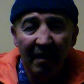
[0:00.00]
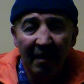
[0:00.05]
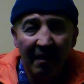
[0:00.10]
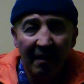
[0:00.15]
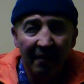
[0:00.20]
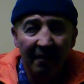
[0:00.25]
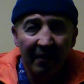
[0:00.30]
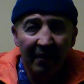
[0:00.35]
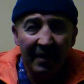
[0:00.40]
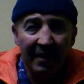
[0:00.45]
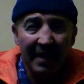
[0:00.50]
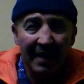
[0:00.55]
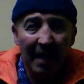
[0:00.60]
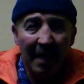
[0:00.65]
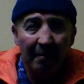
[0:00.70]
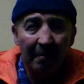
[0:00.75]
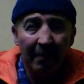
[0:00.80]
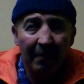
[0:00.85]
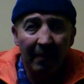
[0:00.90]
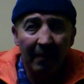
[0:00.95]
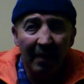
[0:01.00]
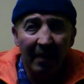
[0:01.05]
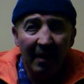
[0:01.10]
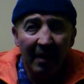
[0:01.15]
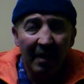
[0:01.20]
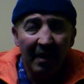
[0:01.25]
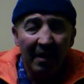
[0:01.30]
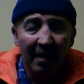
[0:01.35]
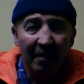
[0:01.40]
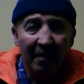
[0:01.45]
For example,
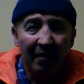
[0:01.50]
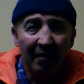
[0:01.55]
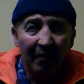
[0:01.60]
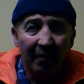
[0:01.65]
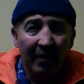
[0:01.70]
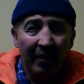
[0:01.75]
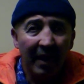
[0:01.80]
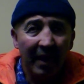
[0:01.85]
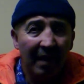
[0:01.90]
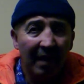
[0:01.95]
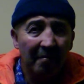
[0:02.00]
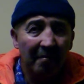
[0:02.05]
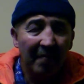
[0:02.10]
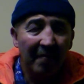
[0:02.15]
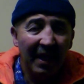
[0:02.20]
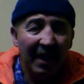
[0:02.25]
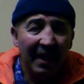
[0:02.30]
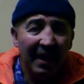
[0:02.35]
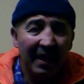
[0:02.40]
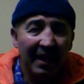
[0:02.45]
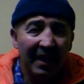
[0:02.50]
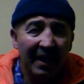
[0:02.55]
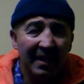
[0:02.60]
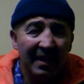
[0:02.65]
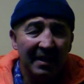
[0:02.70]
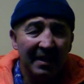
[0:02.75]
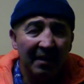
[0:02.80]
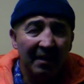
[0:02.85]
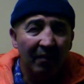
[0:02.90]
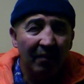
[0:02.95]
you hear many things
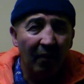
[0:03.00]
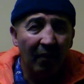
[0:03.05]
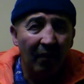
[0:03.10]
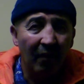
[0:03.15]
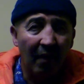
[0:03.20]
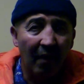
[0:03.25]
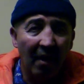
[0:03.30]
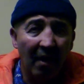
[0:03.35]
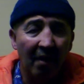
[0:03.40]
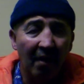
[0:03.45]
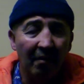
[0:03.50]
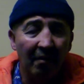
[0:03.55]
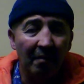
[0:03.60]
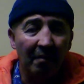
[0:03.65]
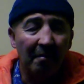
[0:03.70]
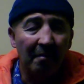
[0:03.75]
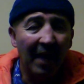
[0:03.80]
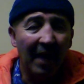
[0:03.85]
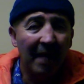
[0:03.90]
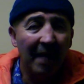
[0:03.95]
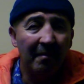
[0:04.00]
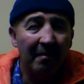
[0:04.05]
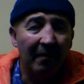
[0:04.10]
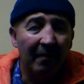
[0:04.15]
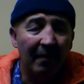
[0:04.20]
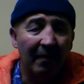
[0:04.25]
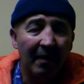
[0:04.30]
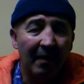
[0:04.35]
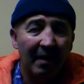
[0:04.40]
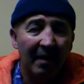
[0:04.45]
in Quran or Bible
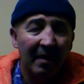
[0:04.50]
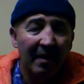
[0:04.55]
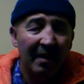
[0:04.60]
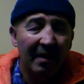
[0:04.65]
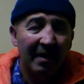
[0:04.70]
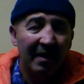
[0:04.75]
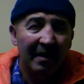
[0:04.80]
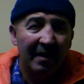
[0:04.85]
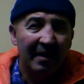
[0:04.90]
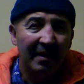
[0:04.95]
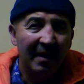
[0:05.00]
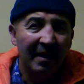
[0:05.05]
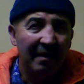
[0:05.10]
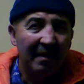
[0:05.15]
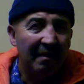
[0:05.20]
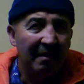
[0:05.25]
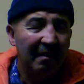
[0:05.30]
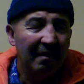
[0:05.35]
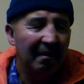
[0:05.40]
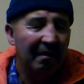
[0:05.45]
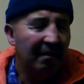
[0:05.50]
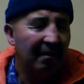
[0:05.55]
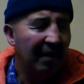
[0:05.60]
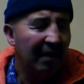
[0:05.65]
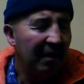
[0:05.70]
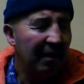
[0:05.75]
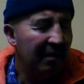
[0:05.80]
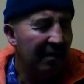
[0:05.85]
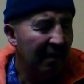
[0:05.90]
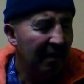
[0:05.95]
that there is,